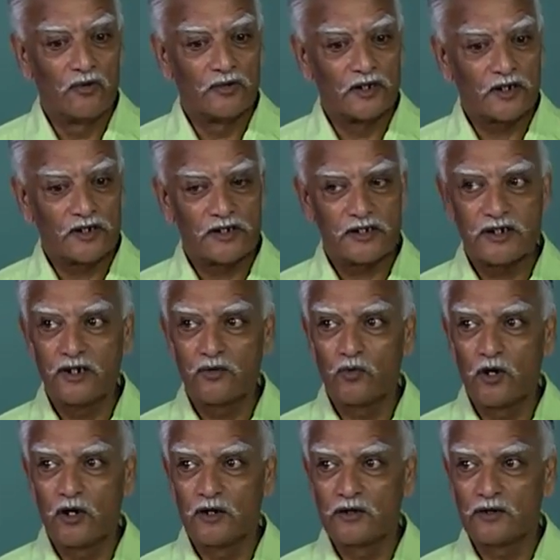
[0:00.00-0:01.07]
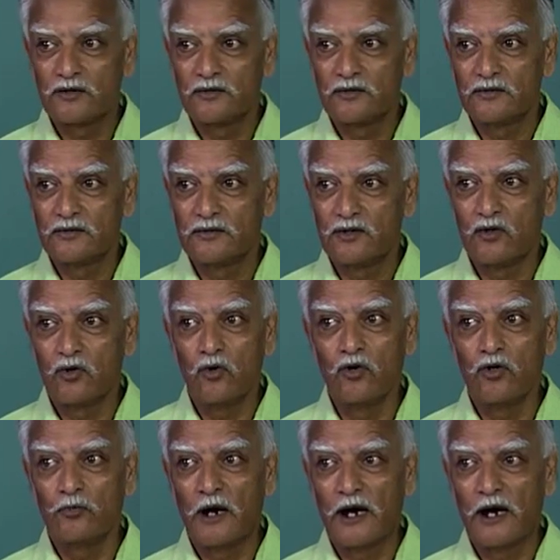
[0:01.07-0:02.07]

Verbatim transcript: the Christian world, ruled